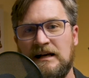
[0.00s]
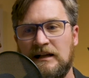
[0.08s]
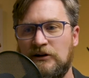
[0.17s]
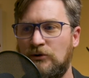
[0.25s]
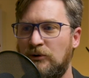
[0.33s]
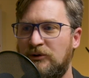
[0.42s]

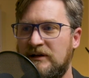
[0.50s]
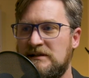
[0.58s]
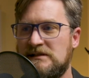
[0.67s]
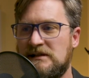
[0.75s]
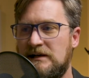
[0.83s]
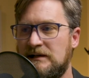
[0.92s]
Little
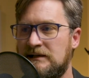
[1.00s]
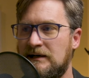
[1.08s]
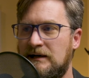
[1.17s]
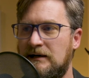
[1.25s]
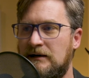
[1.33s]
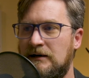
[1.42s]
things like,
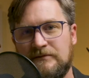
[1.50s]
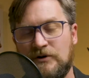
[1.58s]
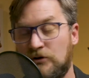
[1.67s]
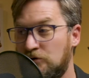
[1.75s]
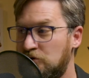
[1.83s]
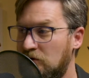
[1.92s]

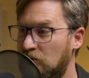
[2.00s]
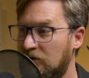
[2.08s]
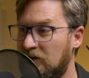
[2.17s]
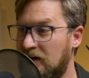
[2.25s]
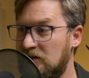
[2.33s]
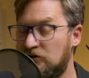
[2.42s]
you're shooting with
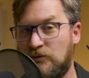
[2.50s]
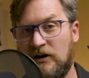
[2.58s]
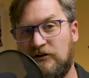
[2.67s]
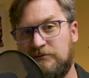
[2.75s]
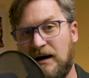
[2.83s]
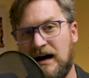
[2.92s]
like a
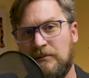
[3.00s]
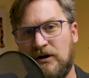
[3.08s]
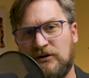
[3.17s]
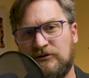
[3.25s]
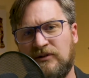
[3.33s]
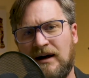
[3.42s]
12 by
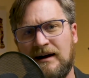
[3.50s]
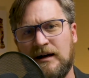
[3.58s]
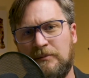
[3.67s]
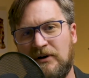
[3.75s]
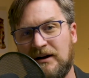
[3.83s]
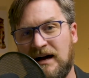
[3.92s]
butterfly
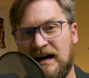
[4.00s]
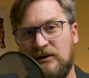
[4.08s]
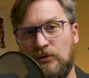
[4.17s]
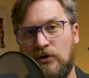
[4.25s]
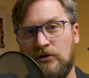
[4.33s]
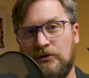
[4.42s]
up on high
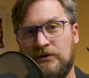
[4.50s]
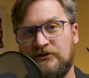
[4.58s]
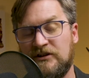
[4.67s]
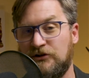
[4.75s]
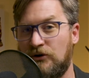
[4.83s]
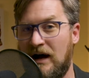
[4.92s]
rollers
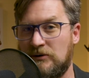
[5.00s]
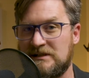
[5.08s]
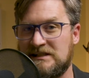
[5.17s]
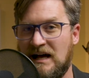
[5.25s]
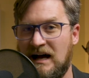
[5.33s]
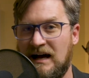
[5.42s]
and you're
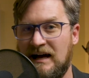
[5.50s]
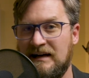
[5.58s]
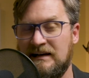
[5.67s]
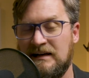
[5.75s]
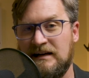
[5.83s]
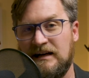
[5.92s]

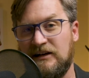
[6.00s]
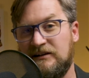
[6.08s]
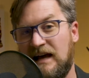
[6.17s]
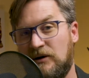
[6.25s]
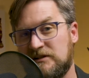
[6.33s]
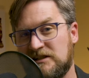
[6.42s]
outside and
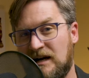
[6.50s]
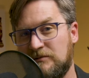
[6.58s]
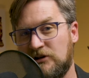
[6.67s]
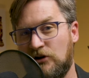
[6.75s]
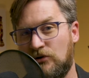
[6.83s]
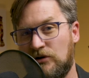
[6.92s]
now it's time to
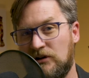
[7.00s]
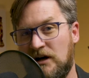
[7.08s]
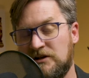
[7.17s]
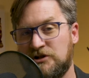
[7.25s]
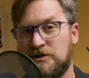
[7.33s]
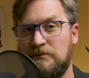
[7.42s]
go to
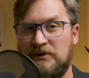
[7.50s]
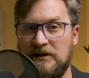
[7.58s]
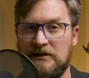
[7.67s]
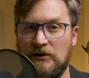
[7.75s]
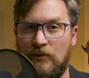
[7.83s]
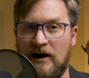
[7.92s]
lunch.
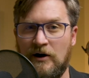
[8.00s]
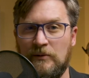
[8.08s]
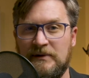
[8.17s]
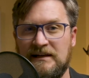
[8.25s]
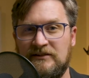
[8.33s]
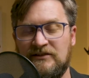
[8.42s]
Being aware
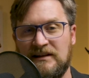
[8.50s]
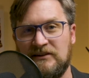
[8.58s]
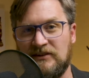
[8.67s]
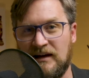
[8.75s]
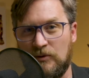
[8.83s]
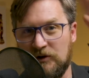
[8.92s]
means things
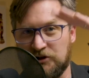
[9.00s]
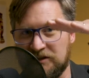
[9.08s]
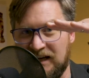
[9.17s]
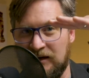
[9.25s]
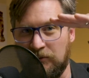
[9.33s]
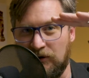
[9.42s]
like we should
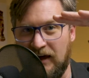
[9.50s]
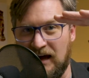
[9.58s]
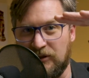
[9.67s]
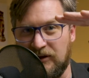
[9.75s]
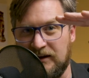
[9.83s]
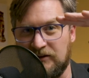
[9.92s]
table
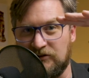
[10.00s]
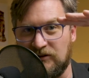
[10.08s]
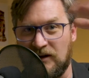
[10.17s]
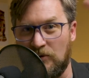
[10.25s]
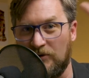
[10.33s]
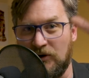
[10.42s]
that thing so
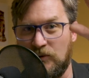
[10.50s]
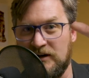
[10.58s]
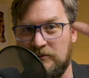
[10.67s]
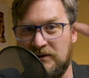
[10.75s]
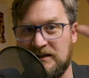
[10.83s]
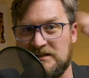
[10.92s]
that when the
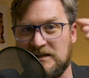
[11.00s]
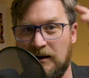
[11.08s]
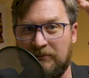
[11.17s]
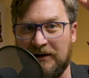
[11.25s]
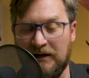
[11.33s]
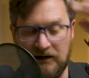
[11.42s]
wind picks
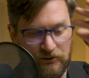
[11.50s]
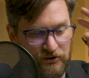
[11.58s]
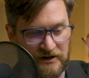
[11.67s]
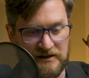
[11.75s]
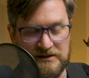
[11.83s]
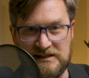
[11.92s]
up, we're
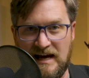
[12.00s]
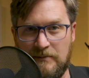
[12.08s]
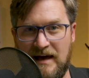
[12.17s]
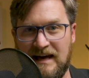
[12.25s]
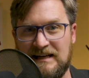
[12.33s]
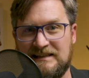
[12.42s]
going to
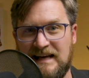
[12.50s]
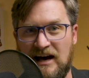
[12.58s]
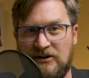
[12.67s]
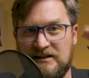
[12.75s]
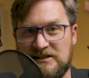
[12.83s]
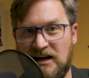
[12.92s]
sandbag it
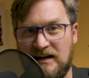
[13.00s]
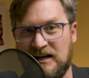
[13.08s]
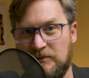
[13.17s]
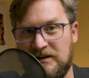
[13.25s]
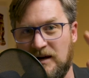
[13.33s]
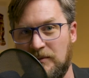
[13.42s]
down and it's not going
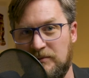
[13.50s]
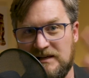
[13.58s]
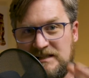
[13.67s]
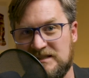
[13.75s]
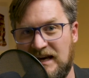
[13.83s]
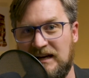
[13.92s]
to become a big
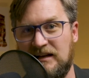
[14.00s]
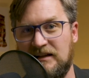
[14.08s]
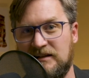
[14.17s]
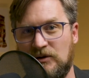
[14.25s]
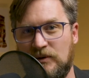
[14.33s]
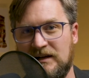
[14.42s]
sail
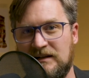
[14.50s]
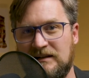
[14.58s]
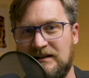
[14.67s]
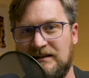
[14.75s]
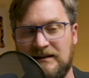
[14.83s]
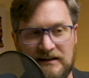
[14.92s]
in the wind
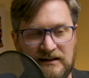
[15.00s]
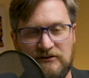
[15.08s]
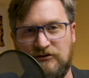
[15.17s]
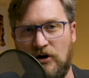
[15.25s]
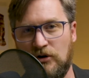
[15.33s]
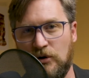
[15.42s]
and
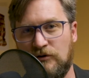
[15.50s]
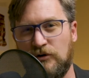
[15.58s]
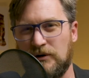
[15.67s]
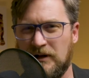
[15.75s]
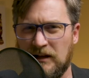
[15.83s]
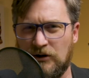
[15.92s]
fall
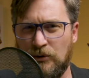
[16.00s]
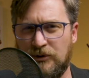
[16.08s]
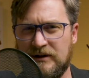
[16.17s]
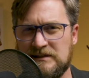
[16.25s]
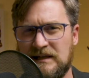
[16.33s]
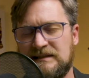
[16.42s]
over. Little
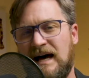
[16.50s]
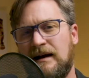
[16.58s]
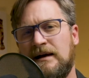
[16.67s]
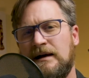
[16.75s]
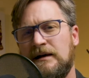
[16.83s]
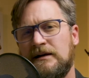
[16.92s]
things like that.
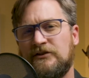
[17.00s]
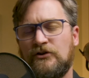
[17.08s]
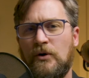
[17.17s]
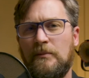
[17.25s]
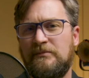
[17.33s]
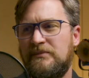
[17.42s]

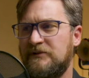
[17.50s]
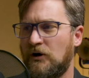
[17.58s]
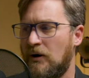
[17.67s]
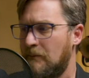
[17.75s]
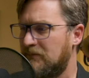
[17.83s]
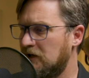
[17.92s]
So,
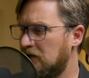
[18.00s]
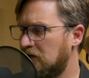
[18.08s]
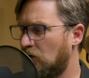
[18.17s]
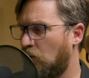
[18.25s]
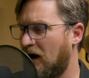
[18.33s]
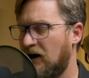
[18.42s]
being
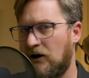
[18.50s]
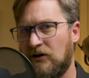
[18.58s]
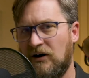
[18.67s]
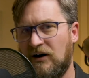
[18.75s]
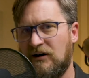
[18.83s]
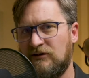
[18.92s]
aware
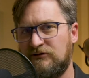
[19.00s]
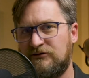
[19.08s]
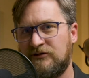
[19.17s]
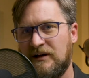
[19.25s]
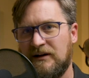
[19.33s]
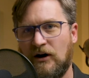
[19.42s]

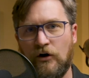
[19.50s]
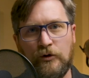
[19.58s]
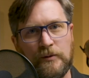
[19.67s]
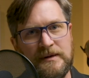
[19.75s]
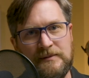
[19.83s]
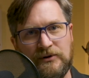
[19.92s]
of
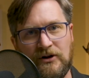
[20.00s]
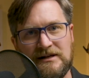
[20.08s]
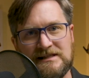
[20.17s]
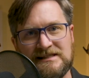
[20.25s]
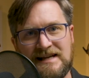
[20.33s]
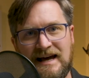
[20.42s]
other people
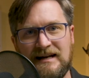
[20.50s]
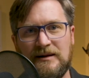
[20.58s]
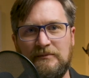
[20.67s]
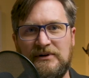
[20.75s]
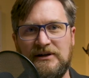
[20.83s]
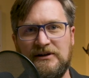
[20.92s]
on
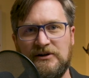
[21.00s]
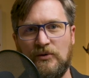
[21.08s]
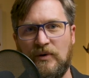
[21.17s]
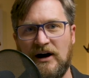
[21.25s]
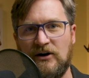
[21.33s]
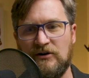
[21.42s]
set, being
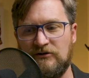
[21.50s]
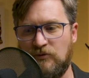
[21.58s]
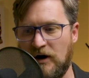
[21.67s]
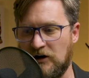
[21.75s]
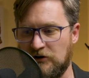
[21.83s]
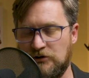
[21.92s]
aware of
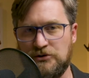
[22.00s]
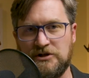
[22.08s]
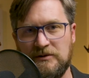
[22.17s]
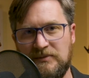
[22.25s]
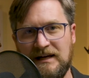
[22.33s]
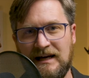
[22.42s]
where you
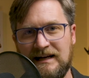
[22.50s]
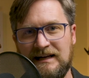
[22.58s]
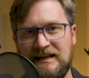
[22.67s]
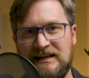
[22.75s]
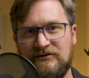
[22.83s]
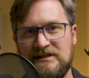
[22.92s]
should be at
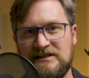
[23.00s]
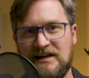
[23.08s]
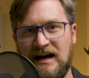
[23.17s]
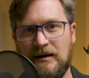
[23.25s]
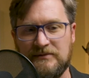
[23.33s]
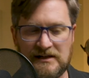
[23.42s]
any given
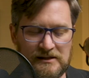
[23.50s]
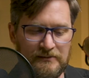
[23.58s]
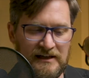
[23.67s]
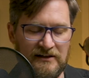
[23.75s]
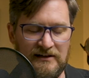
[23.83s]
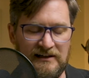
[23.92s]
time. Doesn't
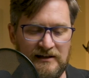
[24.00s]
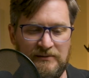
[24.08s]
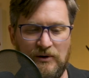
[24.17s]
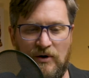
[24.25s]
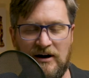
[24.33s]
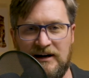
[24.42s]
mean you need to
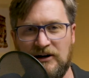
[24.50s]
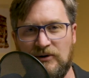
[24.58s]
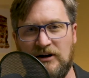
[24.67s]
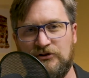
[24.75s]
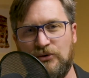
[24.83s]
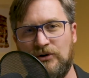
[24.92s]
be walking
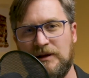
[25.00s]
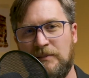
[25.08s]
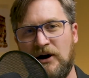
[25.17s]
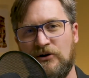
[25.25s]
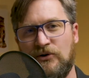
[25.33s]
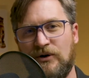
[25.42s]
around totally
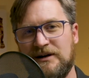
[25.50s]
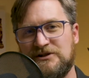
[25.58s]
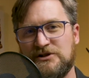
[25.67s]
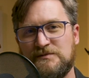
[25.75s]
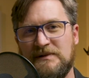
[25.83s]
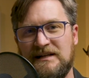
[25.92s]
paranoid.
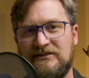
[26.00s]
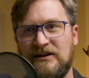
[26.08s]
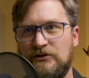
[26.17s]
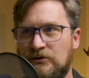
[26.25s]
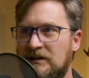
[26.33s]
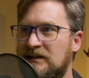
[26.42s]
Just means that
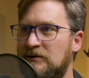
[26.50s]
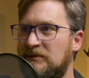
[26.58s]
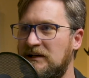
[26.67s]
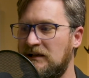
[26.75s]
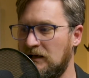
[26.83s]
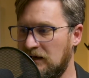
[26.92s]
you need to
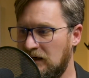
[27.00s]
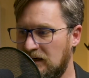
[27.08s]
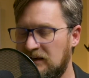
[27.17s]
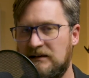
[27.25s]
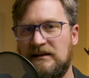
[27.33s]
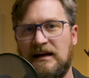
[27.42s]
be
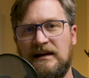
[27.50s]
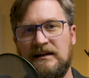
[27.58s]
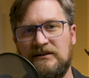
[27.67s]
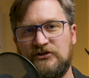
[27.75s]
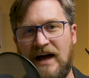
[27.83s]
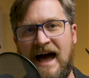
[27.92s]

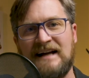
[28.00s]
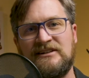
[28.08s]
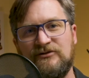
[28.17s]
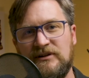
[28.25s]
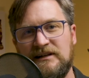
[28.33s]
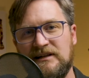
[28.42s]
engaged
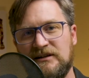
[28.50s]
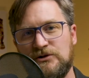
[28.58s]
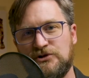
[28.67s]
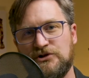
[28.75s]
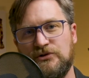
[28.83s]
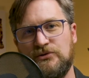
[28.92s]
actively in the
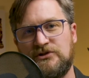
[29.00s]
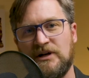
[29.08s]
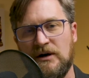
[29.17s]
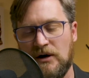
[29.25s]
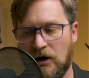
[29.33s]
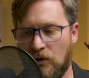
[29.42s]
shoot,
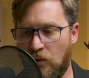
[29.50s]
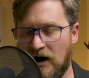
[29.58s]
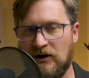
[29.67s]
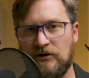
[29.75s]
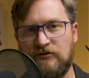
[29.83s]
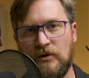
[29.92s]

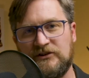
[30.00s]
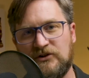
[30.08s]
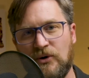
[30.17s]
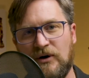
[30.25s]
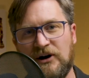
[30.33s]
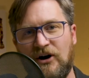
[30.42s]
aware of what's
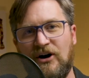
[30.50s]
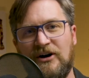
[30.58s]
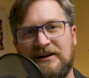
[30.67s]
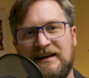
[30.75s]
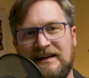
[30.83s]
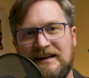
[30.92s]
going
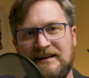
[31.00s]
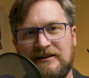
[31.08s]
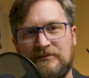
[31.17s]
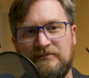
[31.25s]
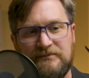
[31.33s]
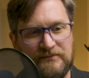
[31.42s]
on
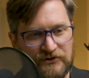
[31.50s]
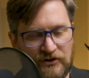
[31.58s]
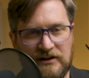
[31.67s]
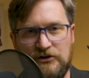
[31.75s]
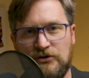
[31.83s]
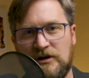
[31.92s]
so
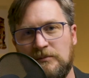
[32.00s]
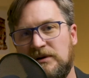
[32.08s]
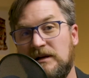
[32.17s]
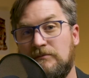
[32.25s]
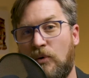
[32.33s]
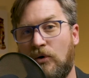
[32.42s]
that you can
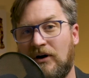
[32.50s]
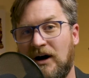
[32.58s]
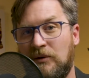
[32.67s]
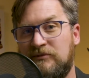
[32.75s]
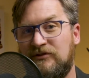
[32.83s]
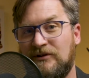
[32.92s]
be more
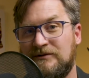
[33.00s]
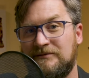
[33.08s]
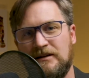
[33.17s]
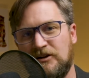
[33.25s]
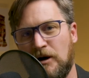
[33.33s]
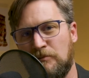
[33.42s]
helpful.
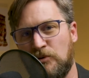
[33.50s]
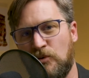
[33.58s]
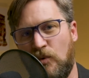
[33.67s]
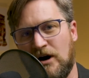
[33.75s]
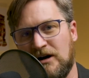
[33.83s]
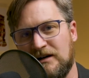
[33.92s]
Number
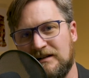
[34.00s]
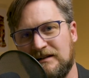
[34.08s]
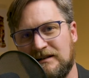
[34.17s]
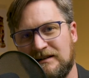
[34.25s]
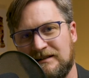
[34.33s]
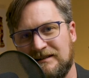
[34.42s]

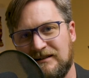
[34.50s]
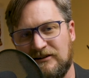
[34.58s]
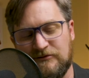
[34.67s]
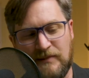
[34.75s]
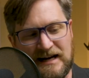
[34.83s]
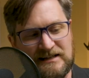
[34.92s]
1
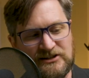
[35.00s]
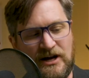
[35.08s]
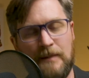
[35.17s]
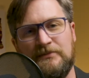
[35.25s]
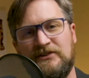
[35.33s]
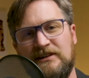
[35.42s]
of my
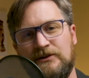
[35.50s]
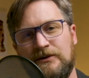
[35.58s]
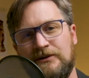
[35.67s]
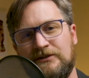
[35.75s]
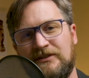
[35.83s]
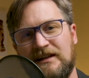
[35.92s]
top
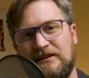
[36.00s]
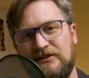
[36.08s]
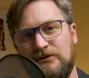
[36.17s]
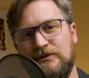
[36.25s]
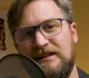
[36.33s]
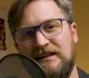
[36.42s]
skills that
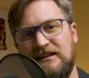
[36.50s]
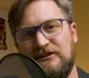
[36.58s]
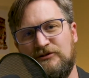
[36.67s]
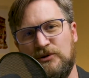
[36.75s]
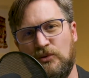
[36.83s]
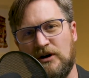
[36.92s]
you need
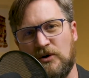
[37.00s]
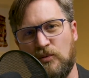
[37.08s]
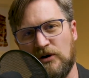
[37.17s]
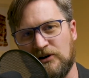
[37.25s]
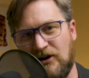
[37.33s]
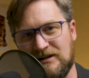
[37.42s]
if you want to
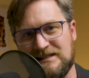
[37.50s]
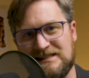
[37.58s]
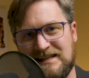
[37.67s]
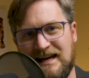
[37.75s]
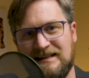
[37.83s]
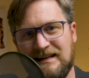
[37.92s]
work on
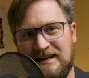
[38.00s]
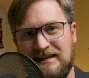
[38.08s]
set